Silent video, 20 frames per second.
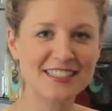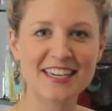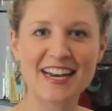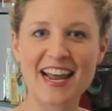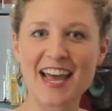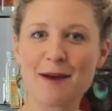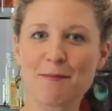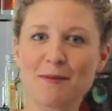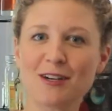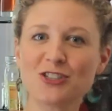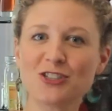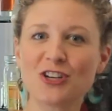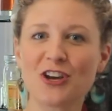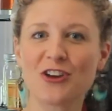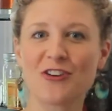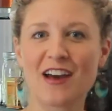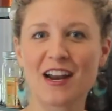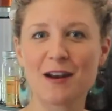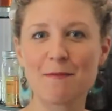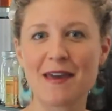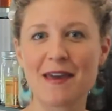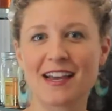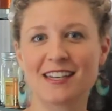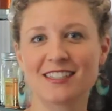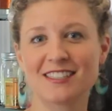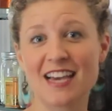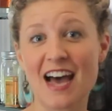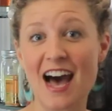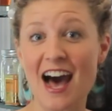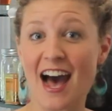today I'm going to show you how to
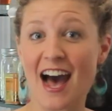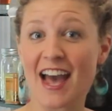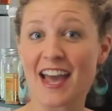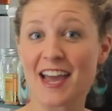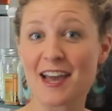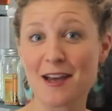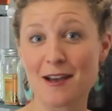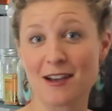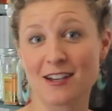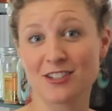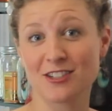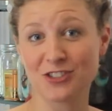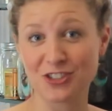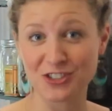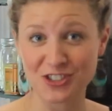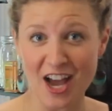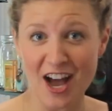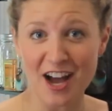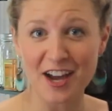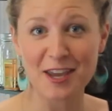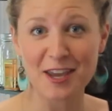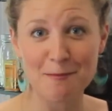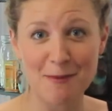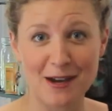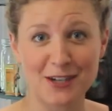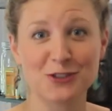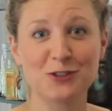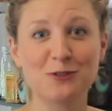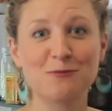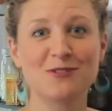make Thai shiitake
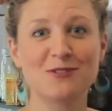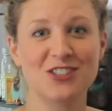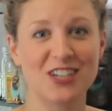mushroom